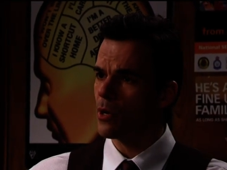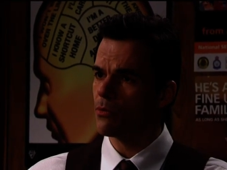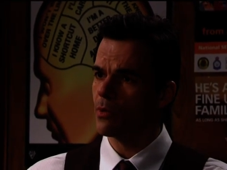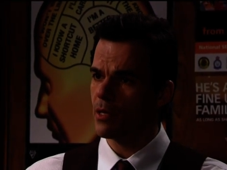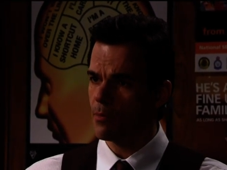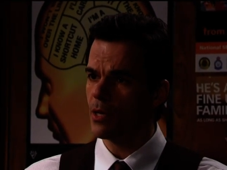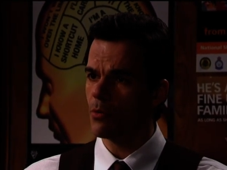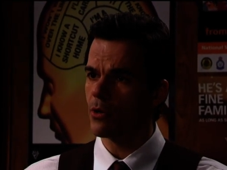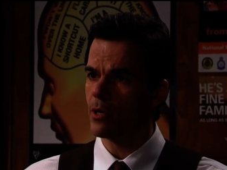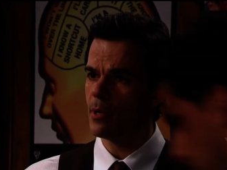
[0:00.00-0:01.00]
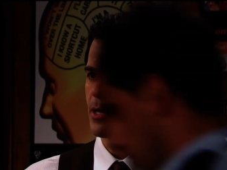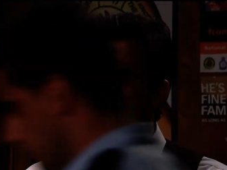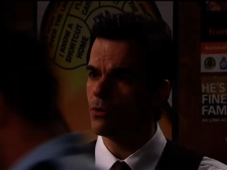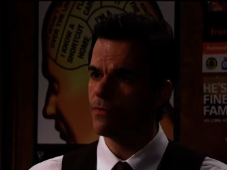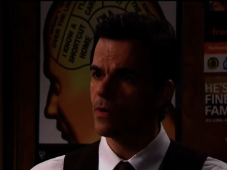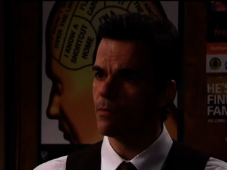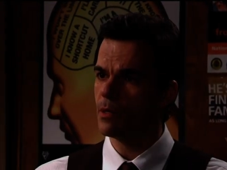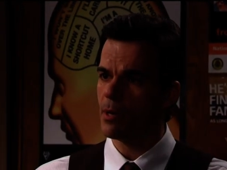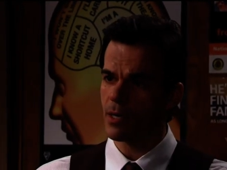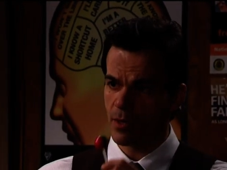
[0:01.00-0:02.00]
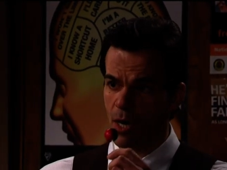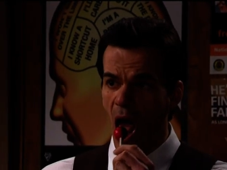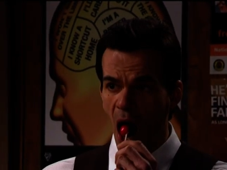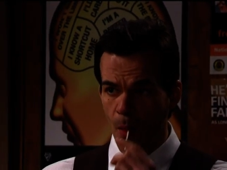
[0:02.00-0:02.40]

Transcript: brother and let me worry about the good family Buckton.